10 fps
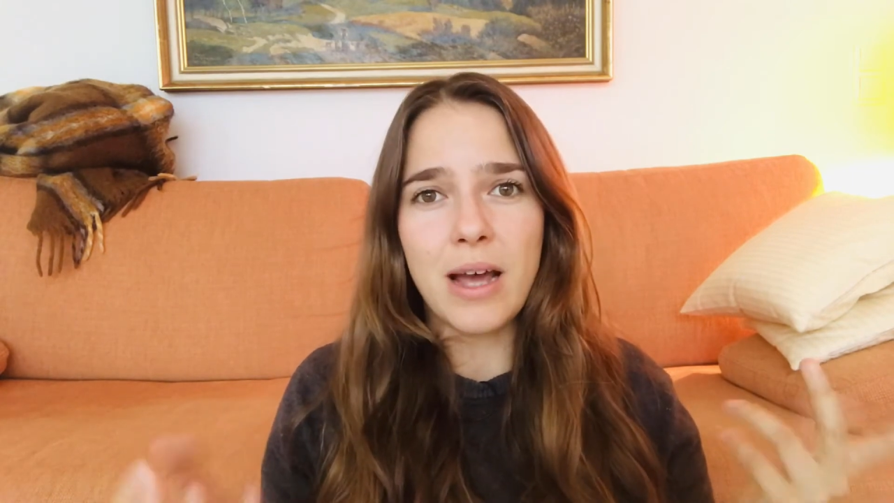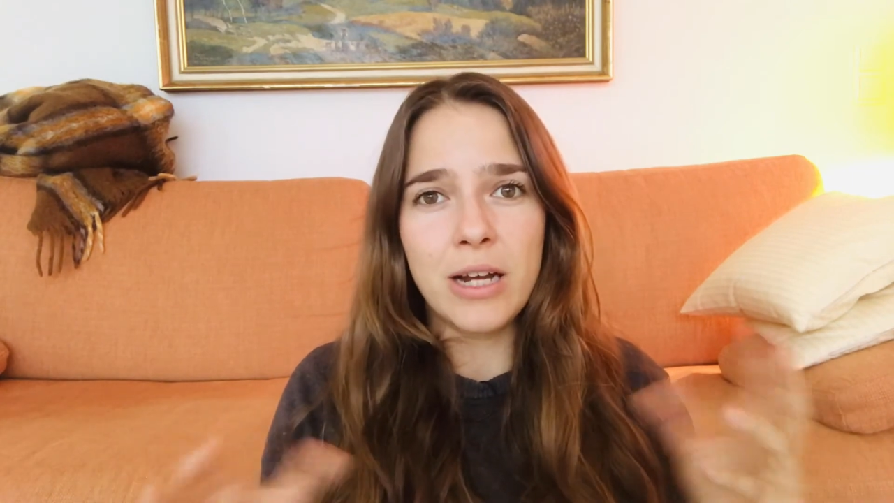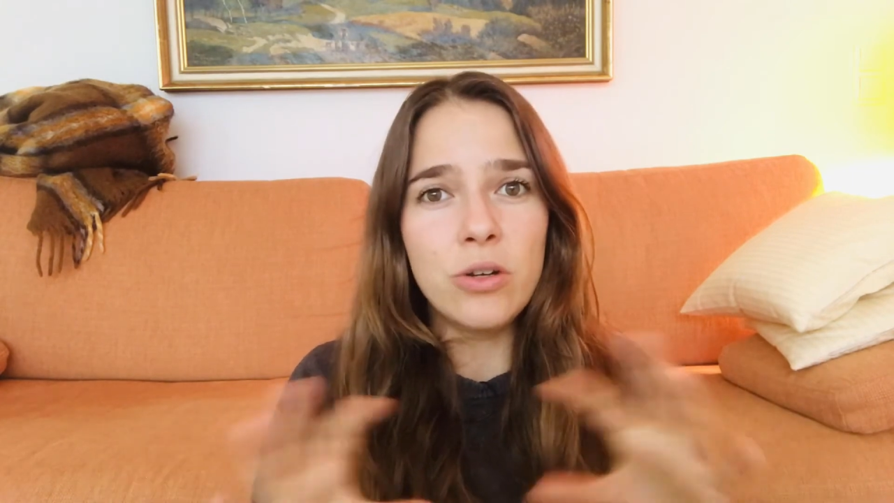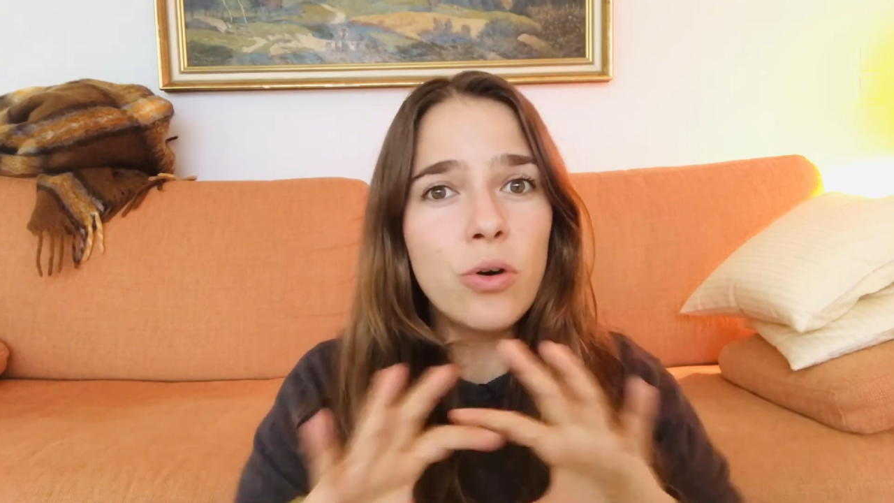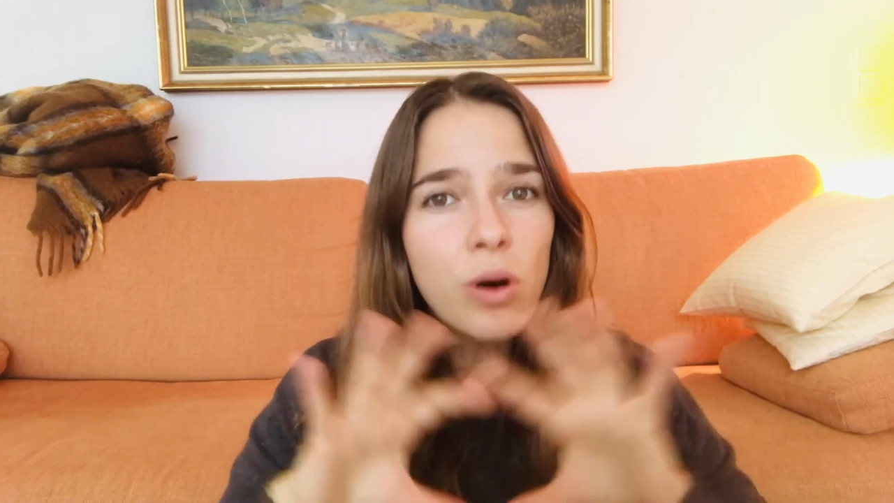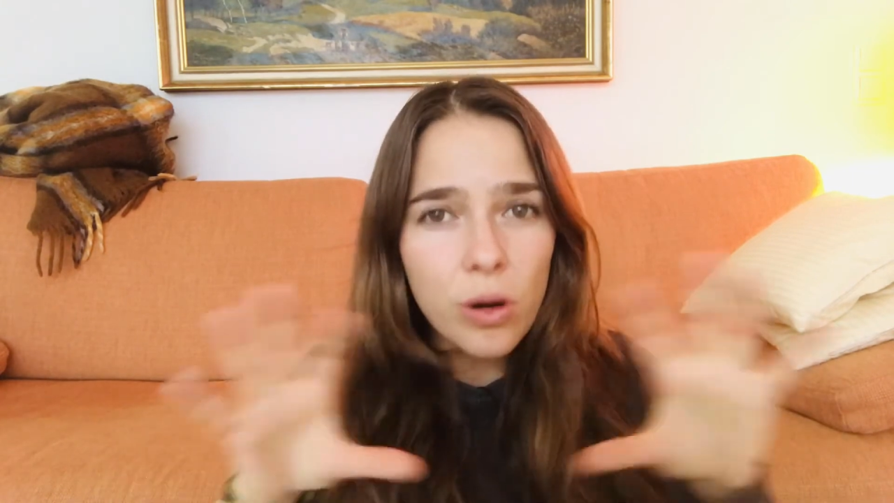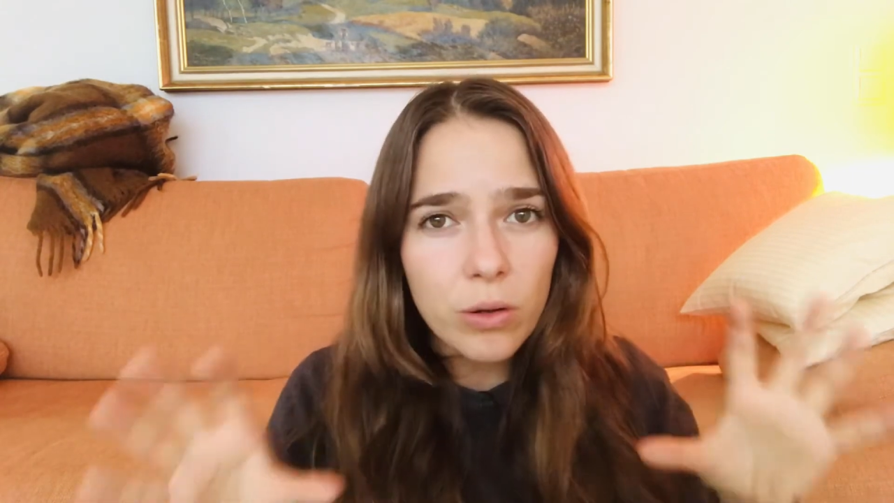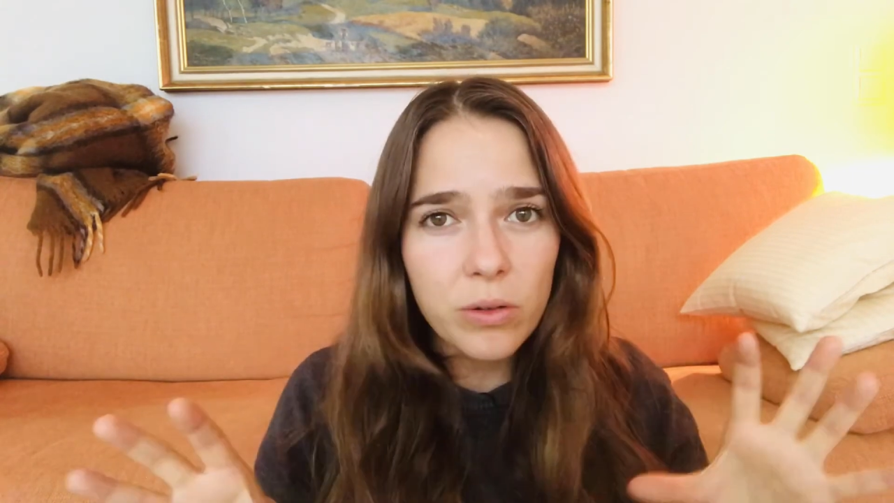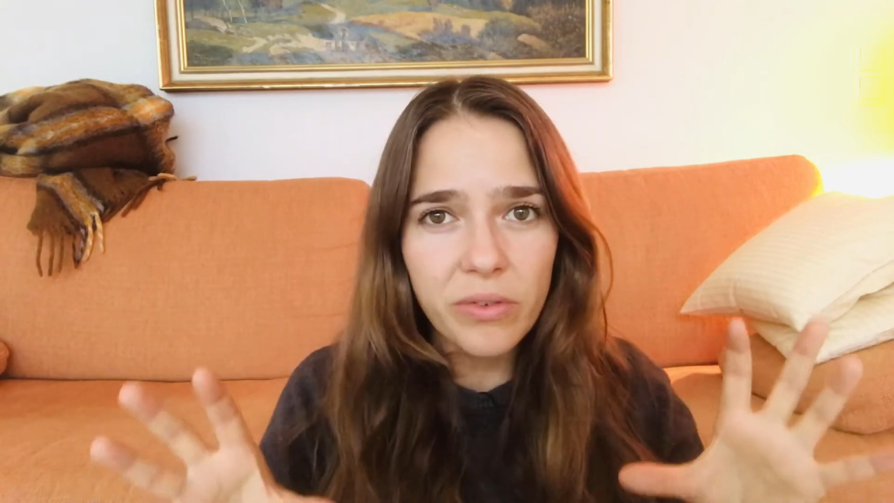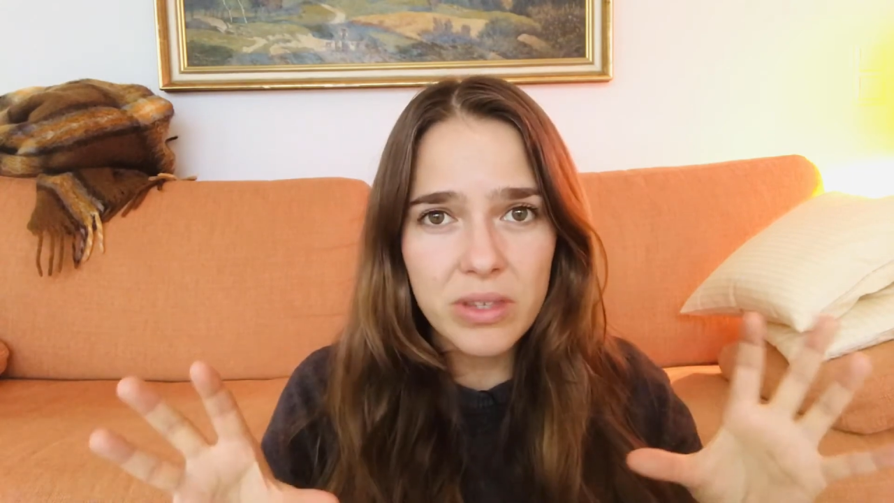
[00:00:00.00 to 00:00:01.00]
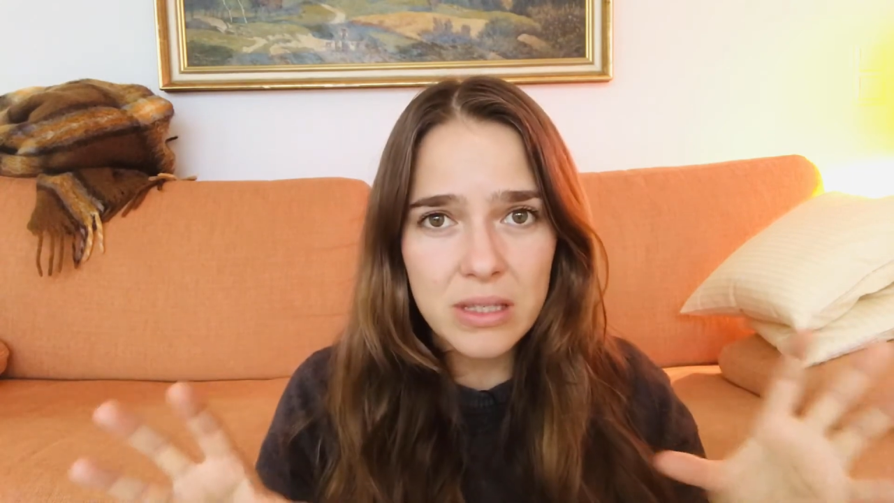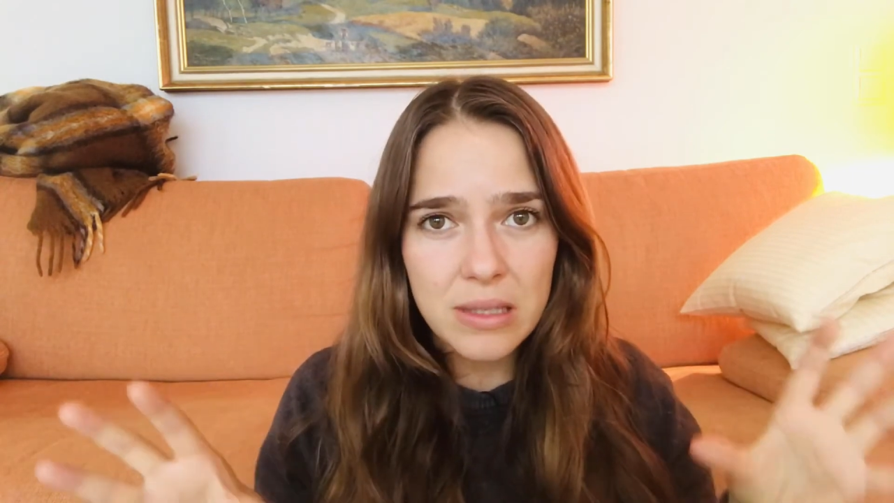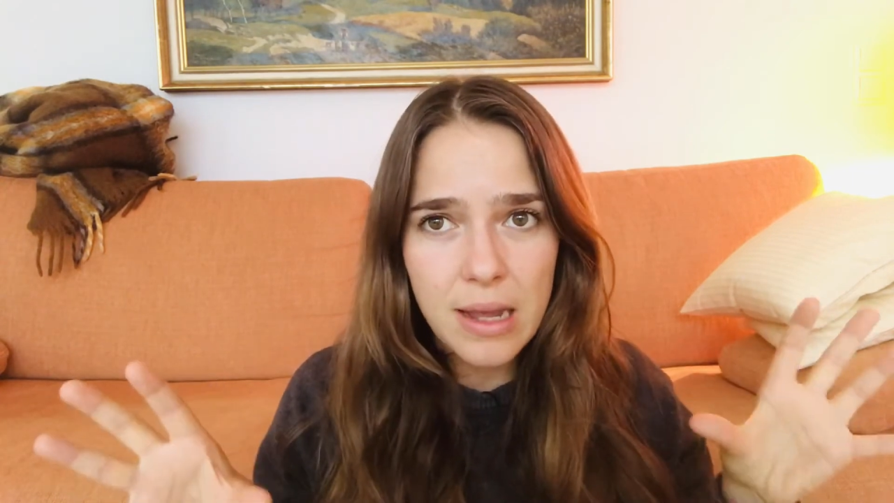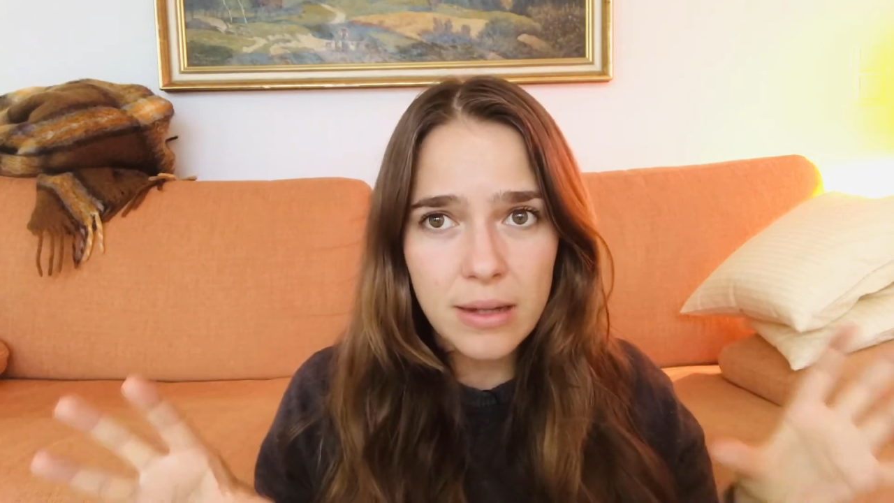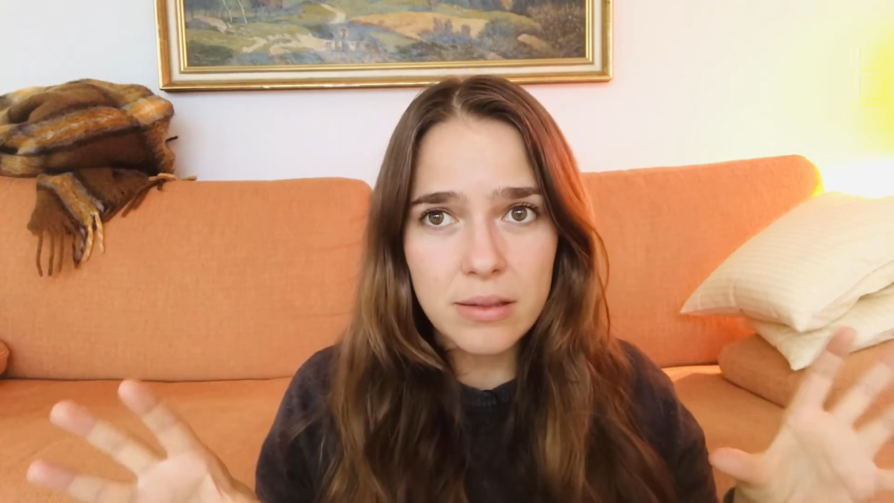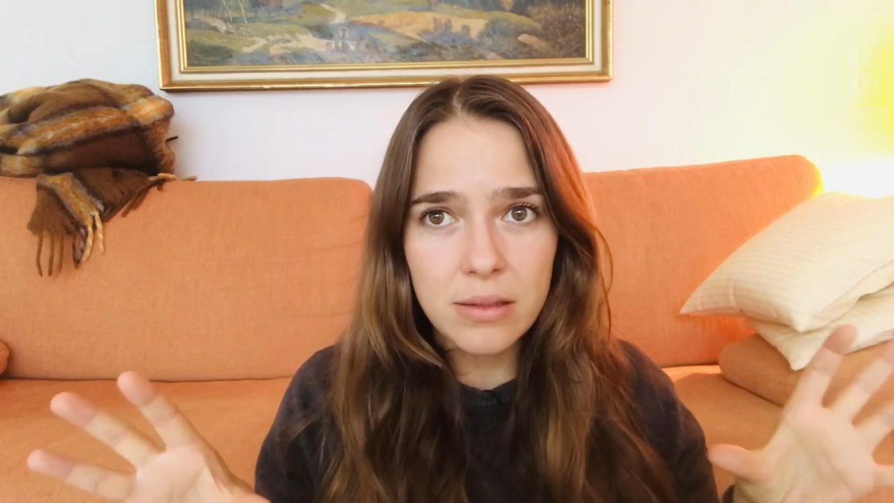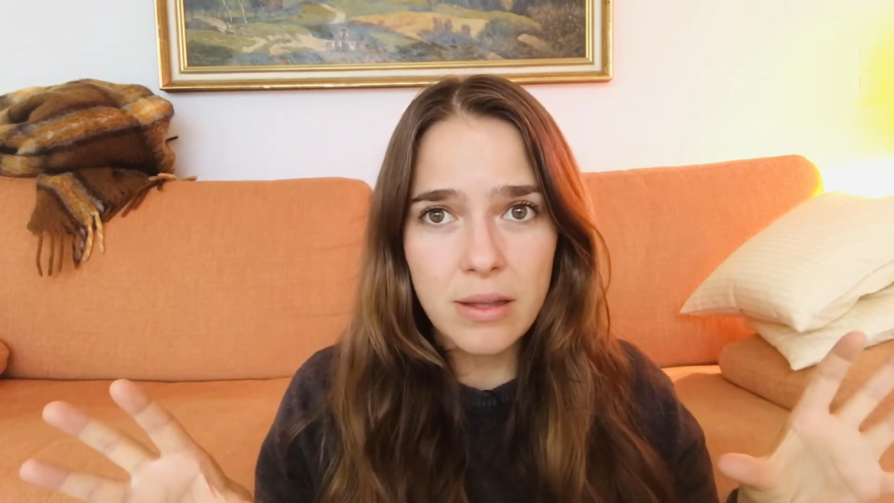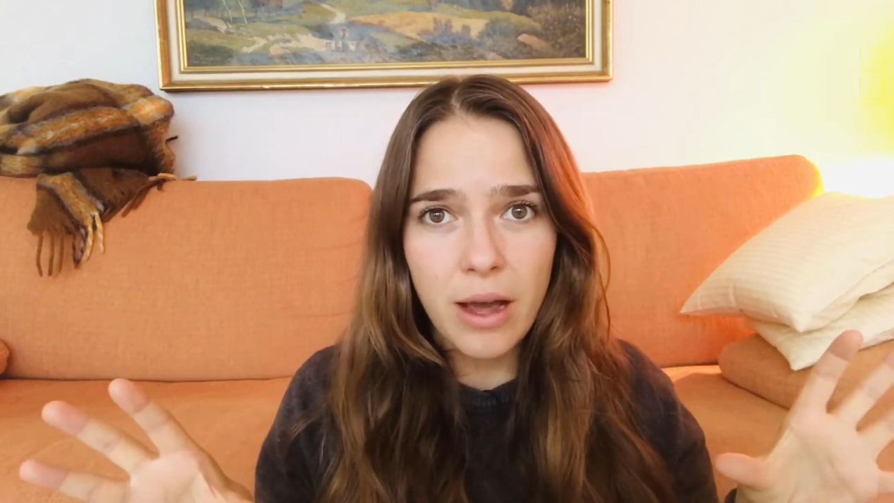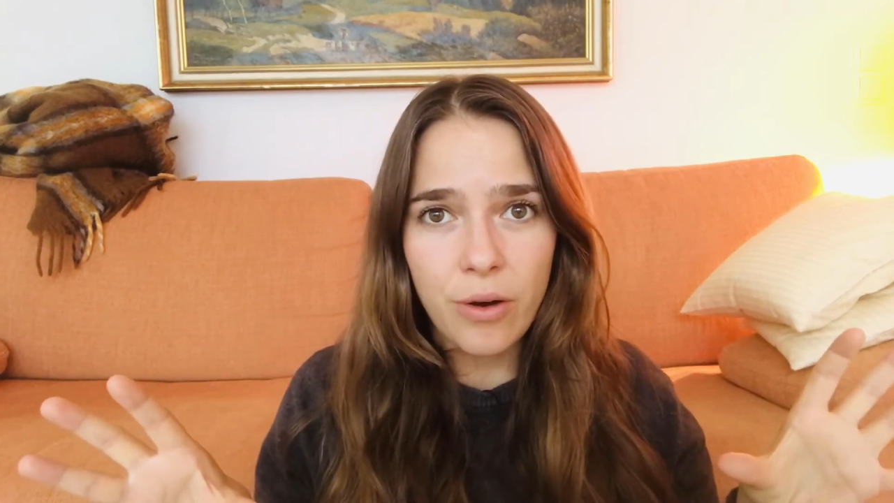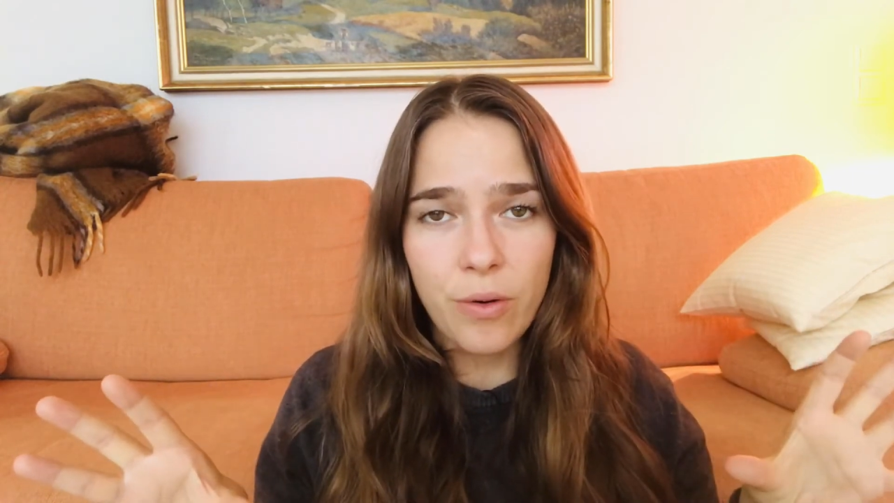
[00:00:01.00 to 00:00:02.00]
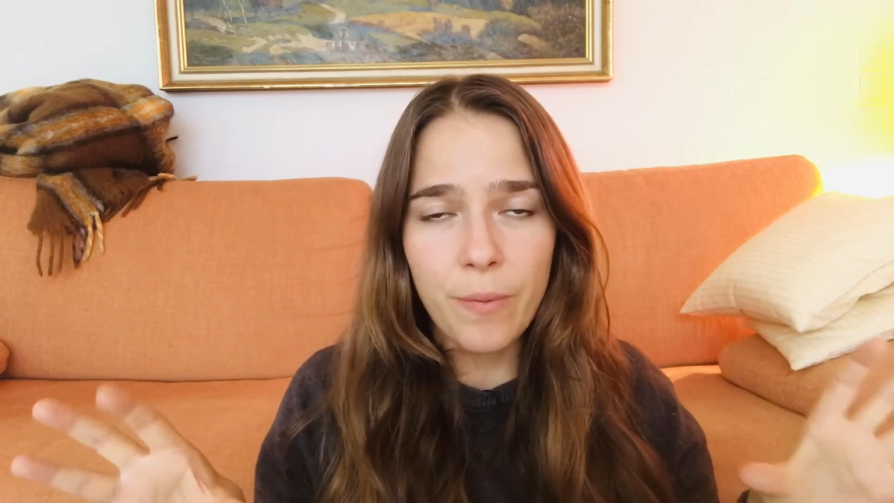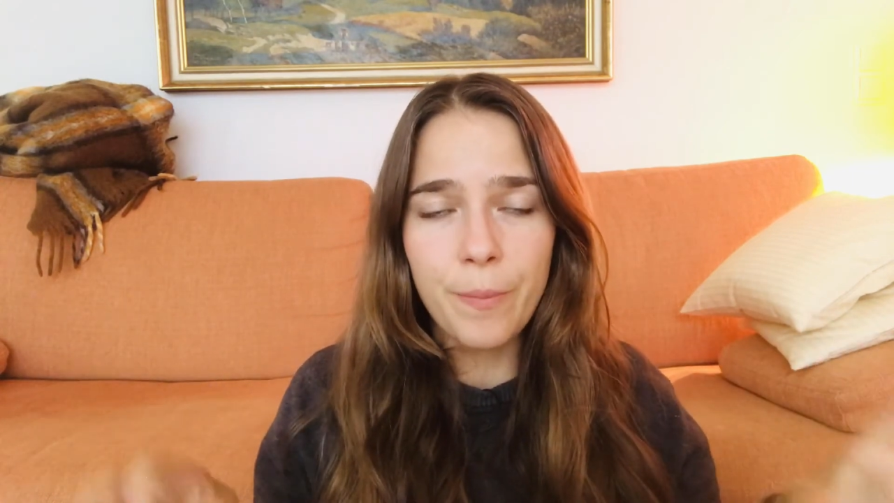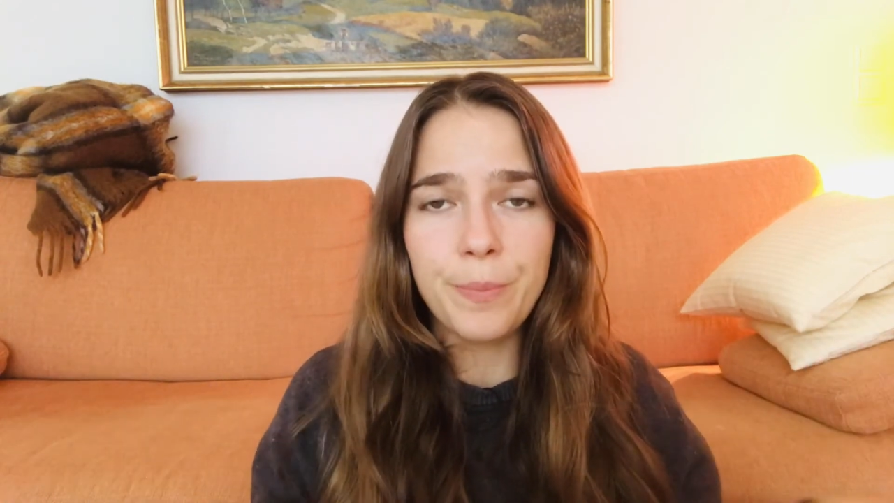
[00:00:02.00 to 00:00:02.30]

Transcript: I know all of these things now.